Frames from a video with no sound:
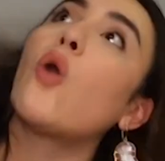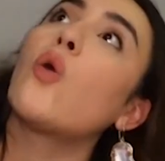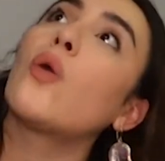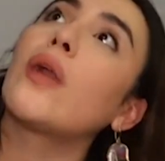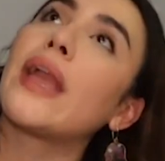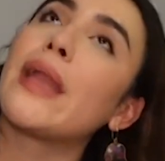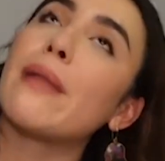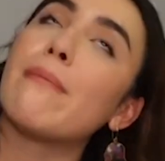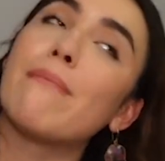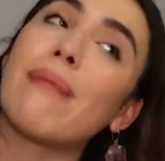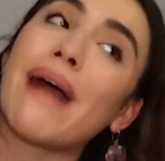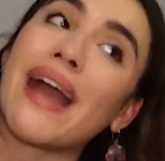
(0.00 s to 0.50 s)

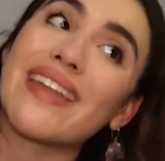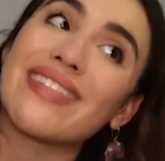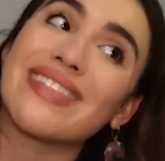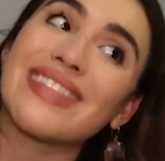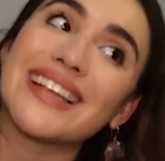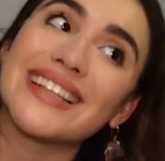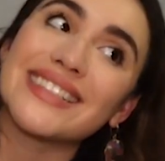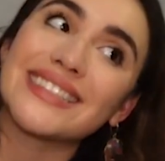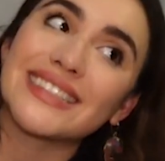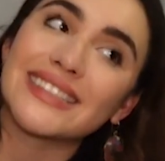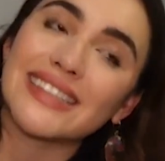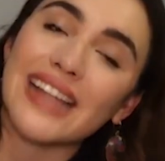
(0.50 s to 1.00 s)
Okay, by
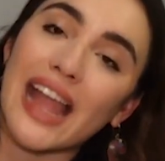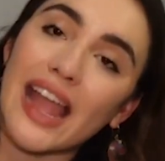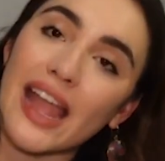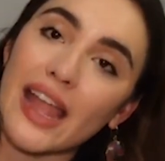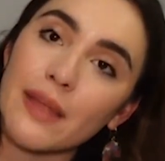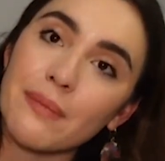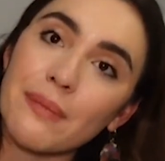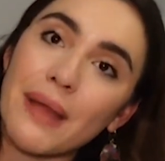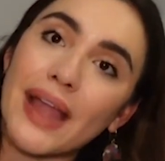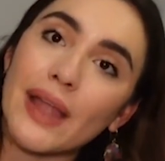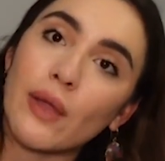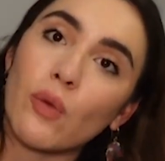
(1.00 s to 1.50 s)
this
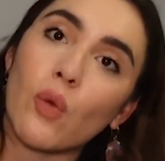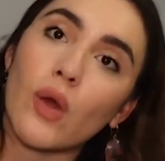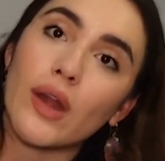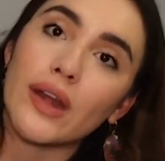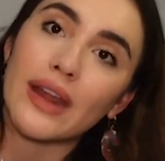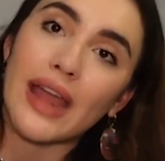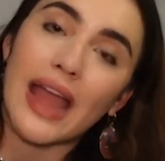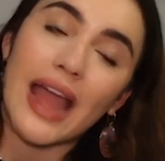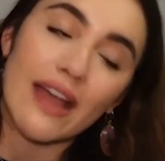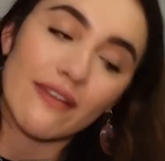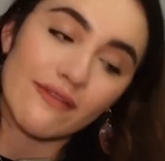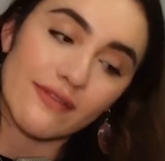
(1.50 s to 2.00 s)
time, I
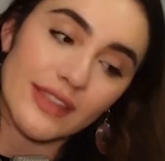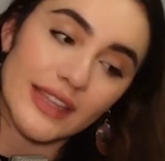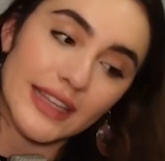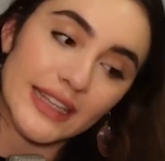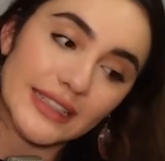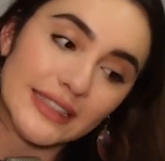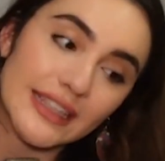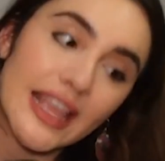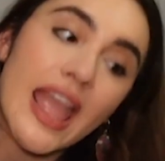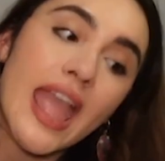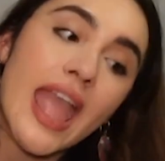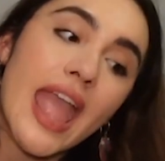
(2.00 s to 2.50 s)
want to have
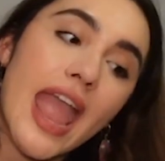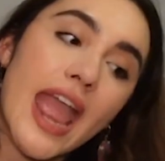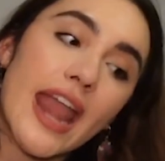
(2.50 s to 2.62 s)
this.